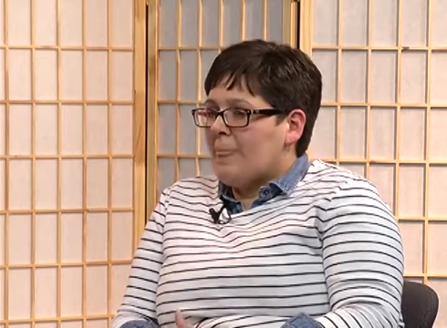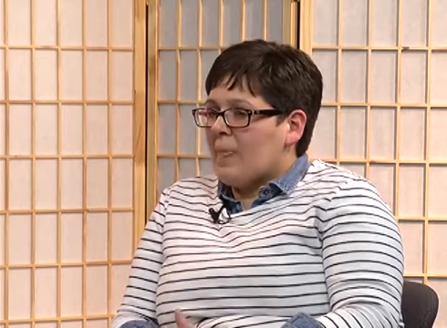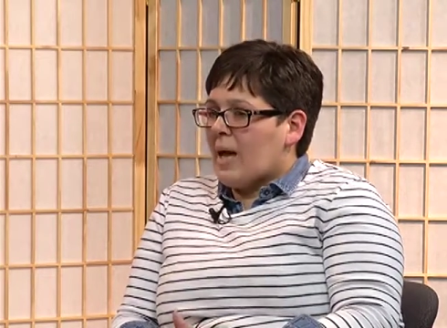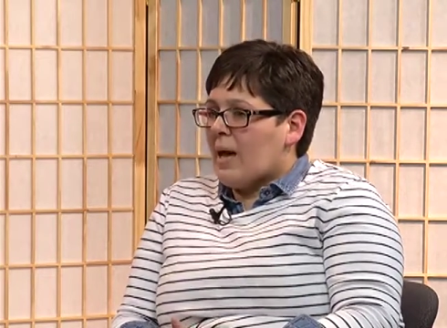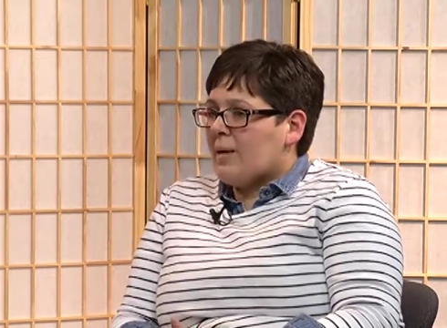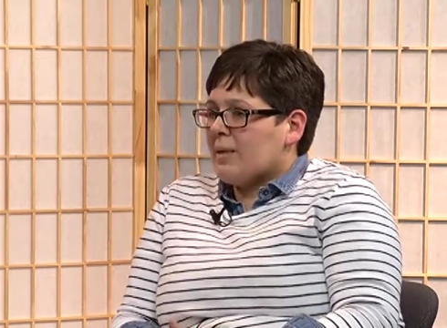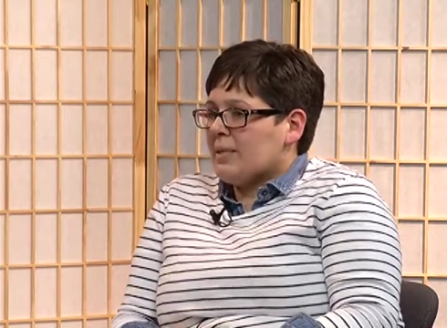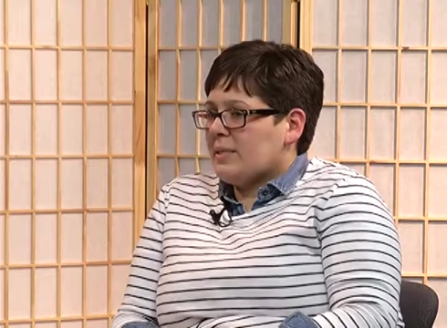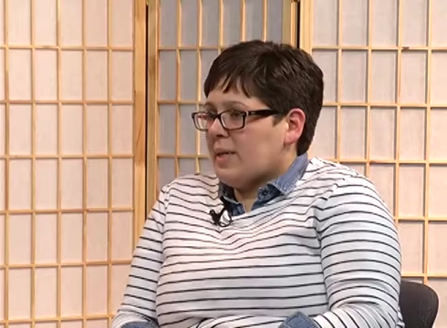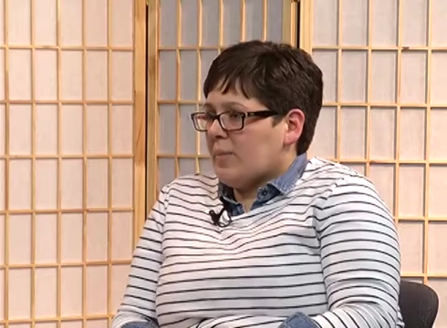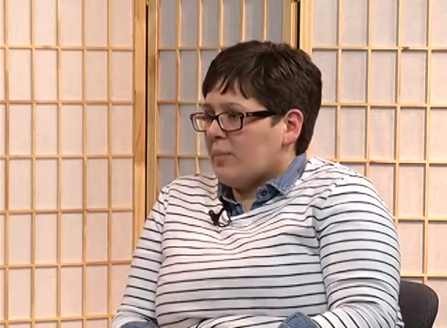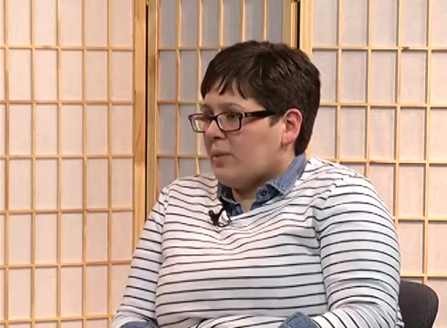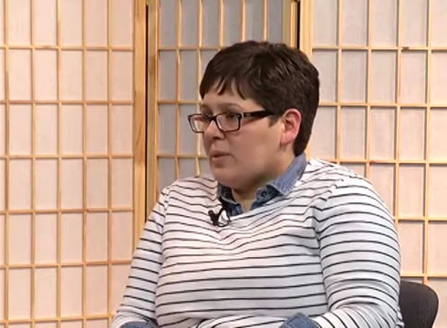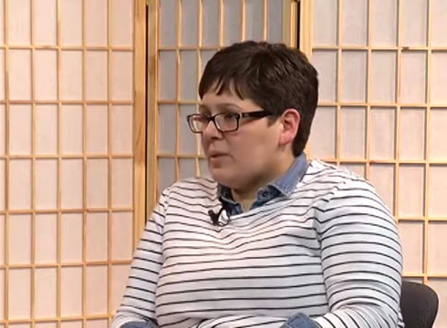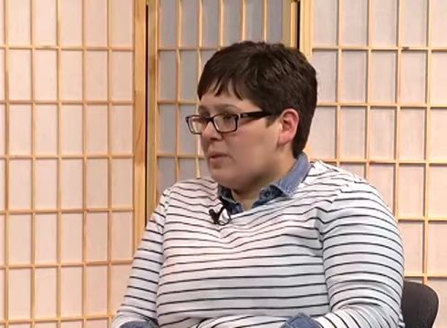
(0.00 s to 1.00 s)
how does
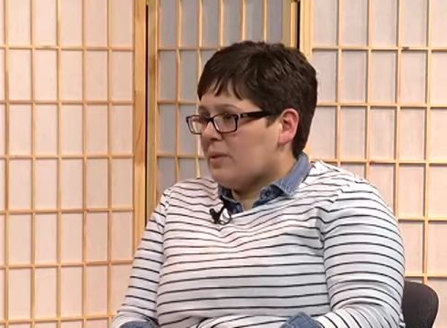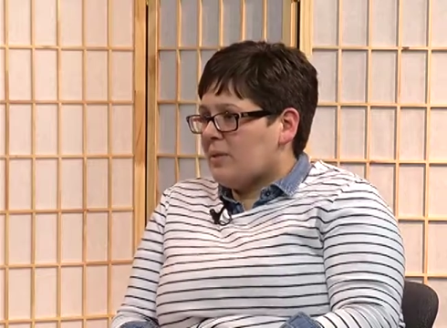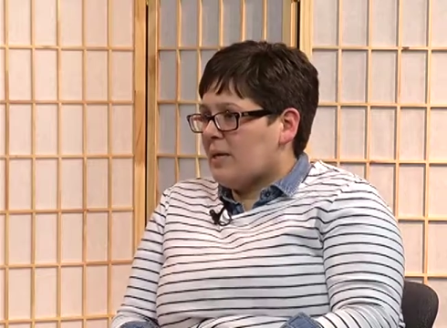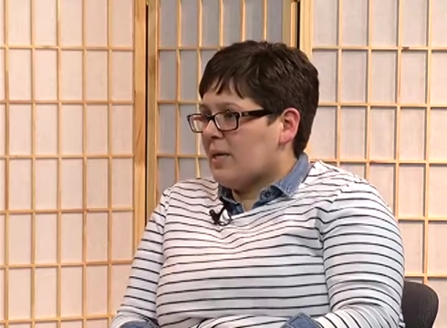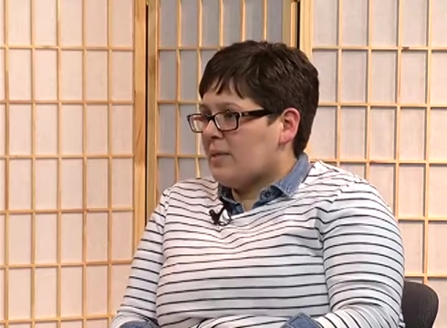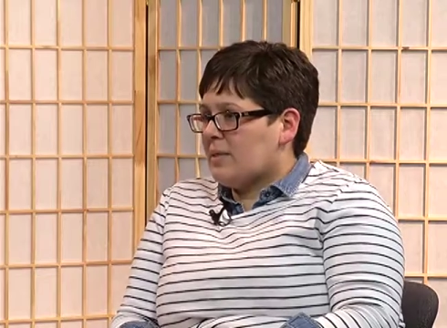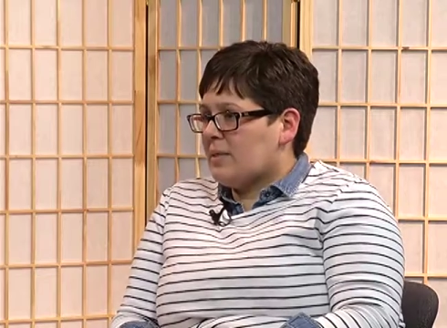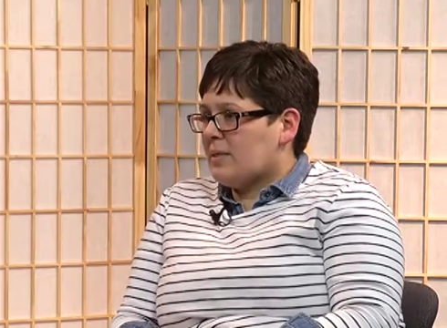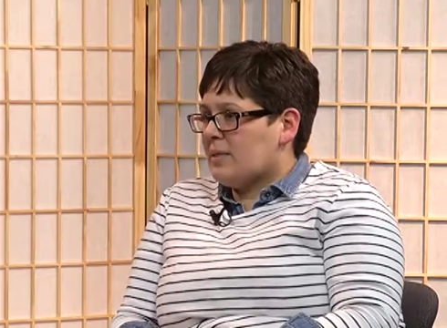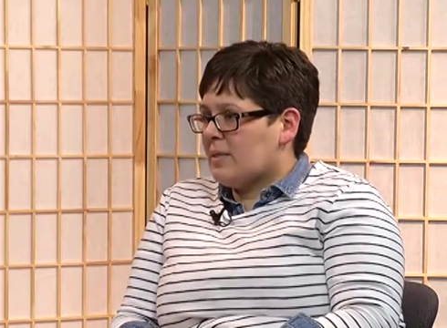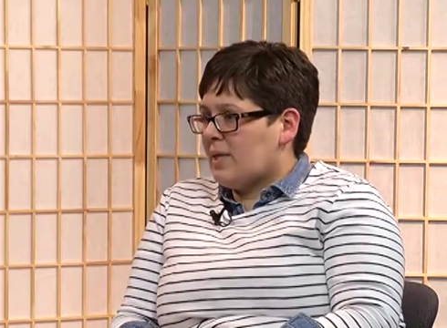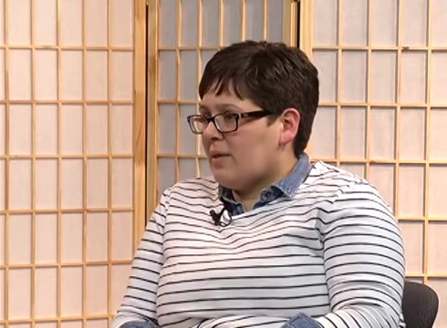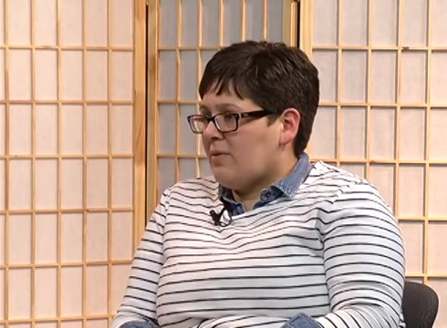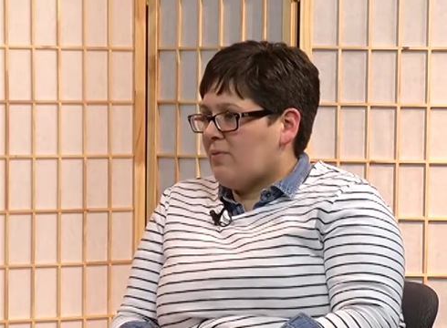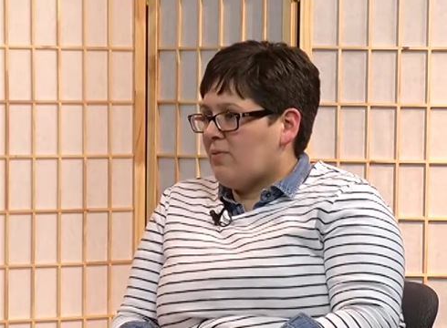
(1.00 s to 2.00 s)
that person then
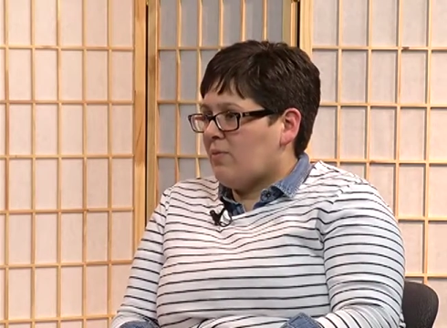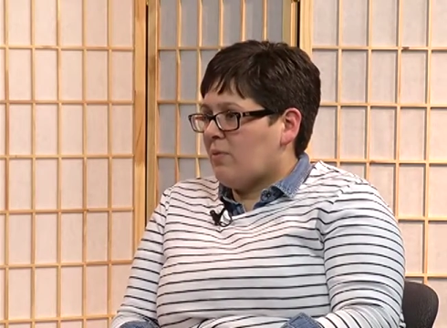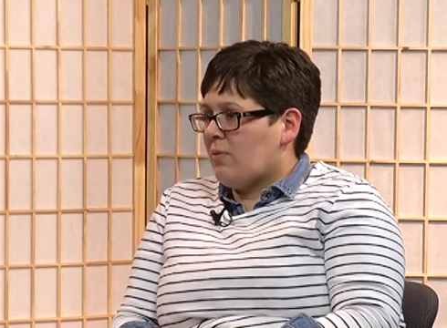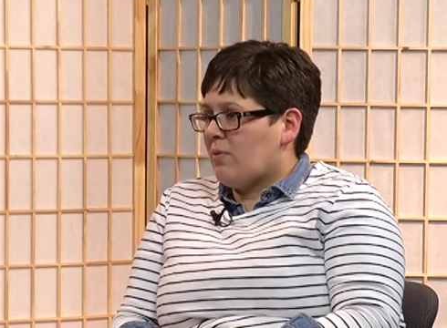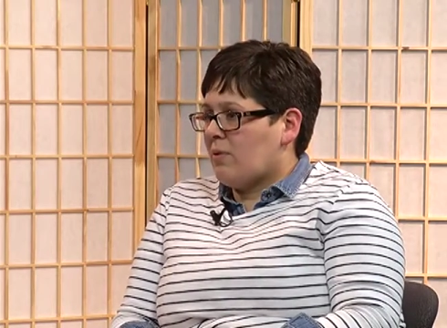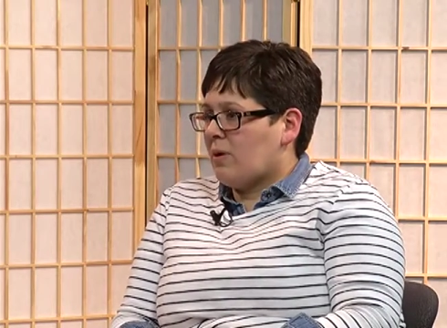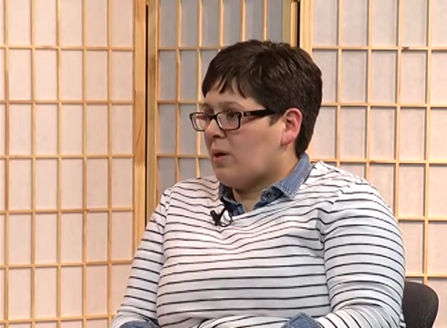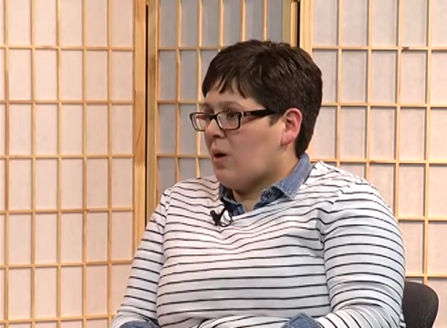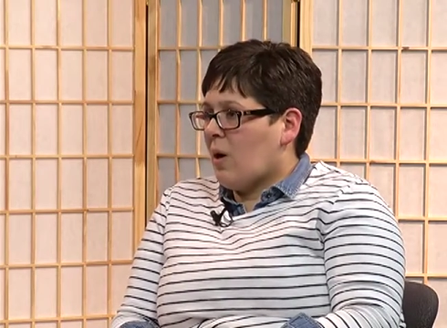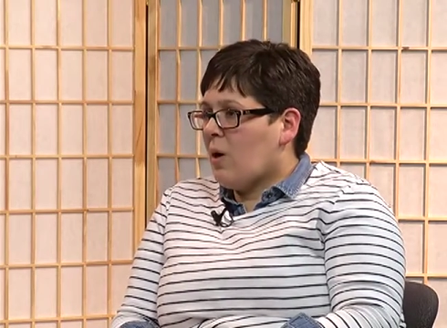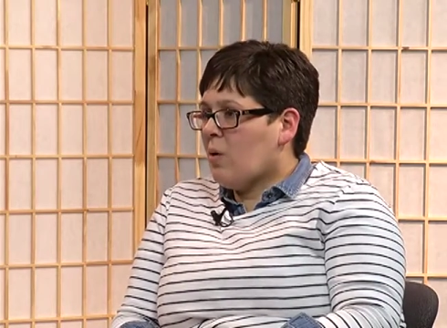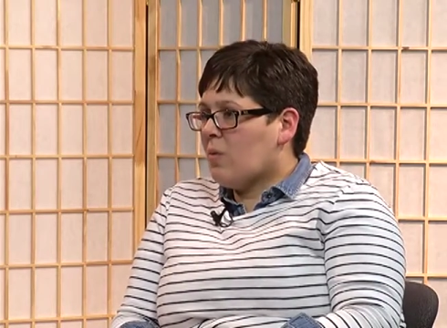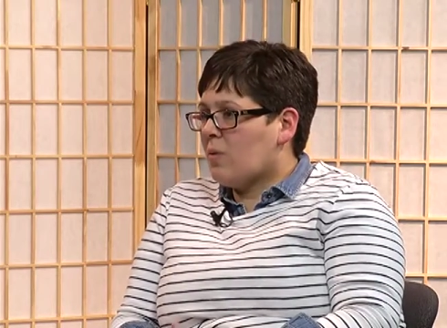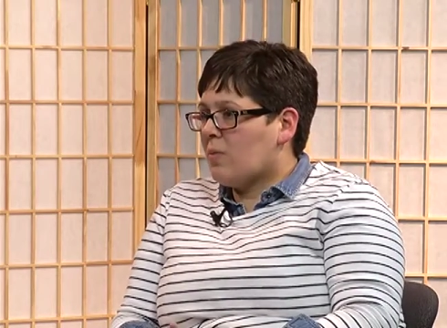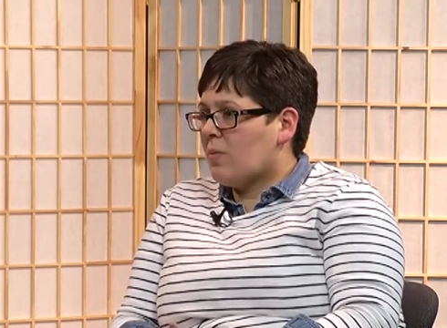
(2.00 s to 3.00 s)
save for a
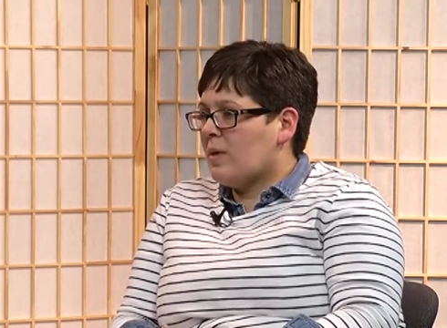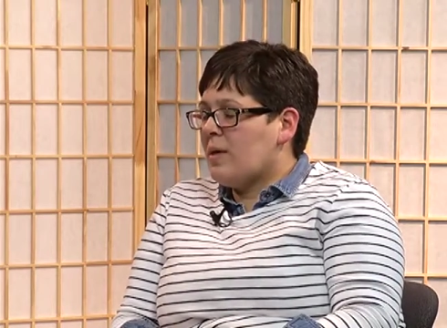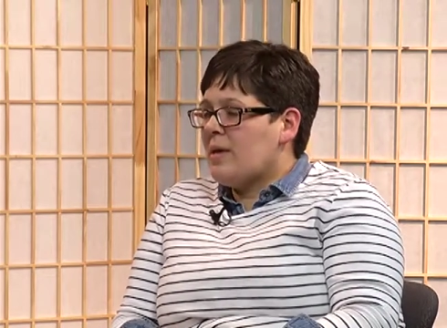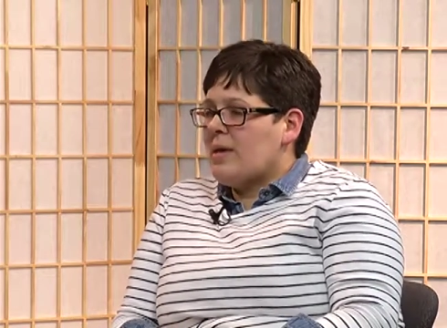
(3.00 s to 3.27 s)
home?